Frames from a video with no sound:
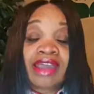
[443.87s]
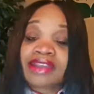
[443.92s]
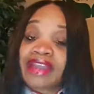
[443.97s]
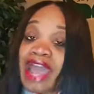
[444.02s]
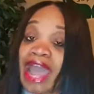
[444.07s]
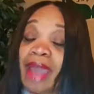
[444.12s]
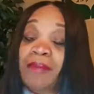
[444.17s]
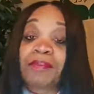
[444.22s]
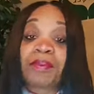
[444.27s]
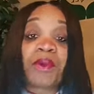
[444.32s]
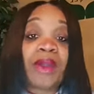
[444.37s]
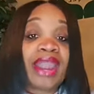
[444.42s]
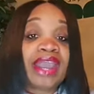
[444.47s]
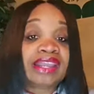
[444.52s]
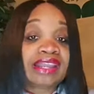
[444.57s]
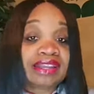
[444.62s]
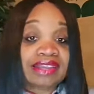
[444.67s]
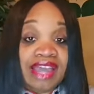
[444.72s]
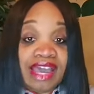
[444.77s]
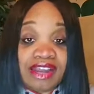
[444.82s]
Now I pray
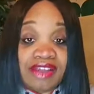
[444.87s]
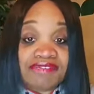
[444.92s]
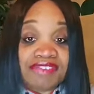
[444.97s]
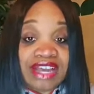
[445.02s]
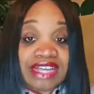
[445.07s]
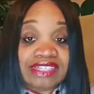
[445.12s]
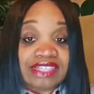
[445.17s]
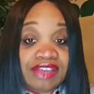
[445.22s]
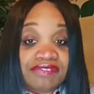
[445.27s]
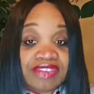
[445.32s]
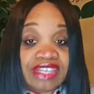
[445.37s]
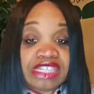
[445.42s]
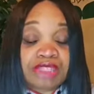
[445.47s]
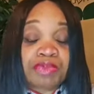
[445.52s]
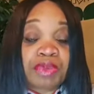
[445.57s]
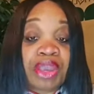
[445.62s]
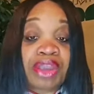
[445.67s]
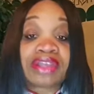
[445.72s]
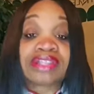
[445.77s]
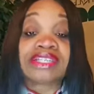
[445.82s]
that none of us have
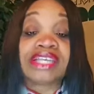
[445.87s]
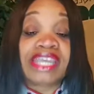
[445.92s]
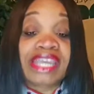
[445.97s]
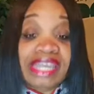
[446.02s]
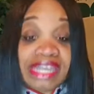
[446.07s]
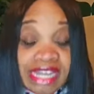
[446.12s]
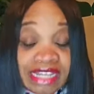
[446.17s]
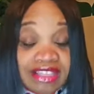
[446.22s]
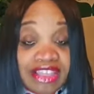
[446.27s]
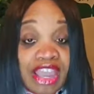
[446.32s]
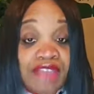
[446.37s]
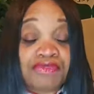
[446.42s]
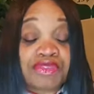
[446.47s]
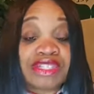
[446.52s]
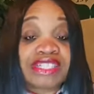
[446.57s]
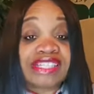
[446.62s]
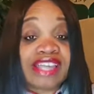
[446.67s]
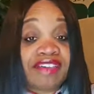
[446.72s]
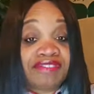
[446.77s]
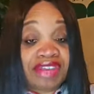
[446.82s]
experienced anything for
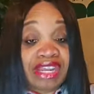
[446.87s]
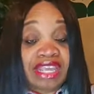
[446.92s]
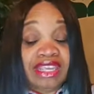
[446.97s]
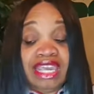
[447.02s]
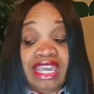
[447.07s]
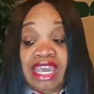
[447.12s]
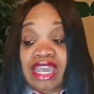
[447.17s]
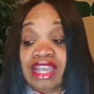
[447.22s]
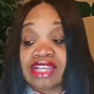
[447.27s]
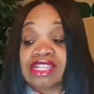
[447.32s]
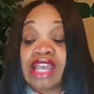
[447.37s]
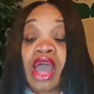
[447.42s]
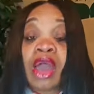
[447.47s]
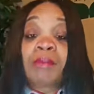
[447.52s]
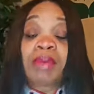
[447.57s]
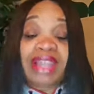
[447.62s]
70 years.